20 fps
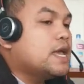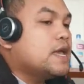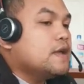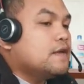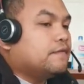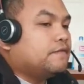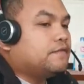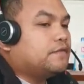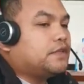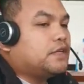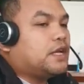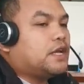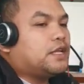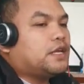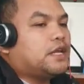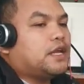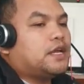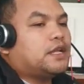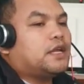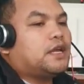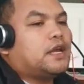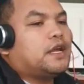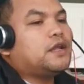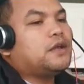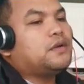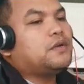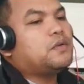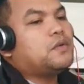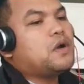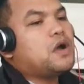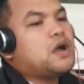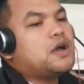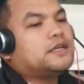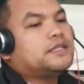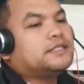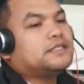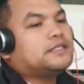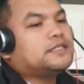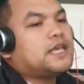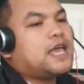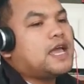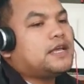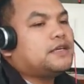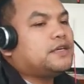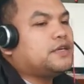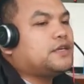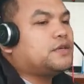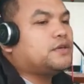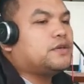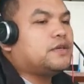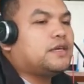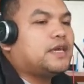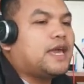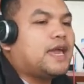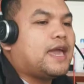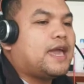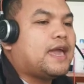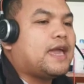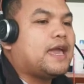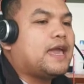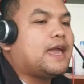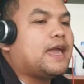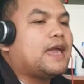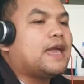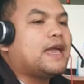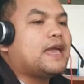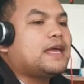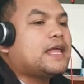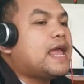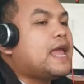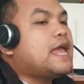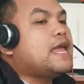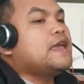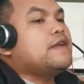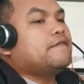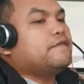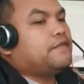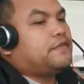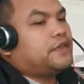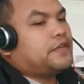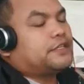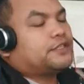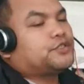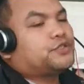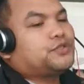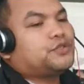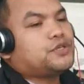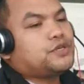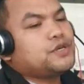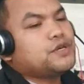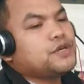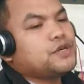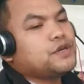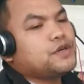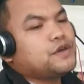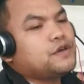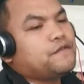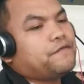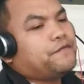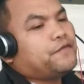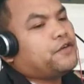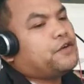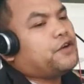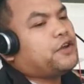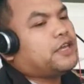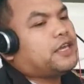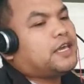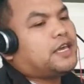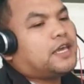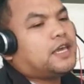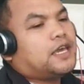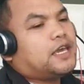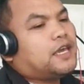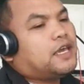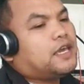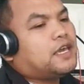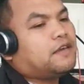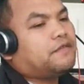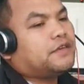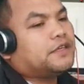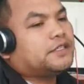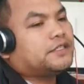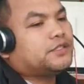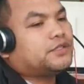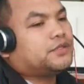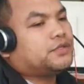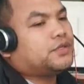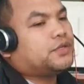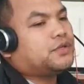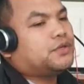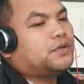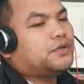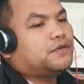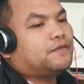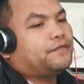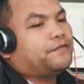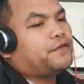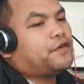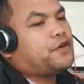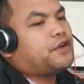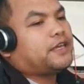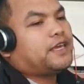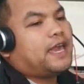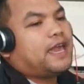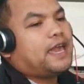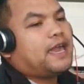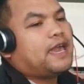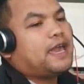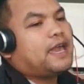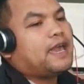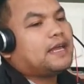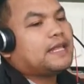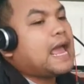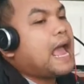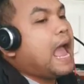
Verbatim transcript: Did anyone tell you, yeah, that to forgive is to forget?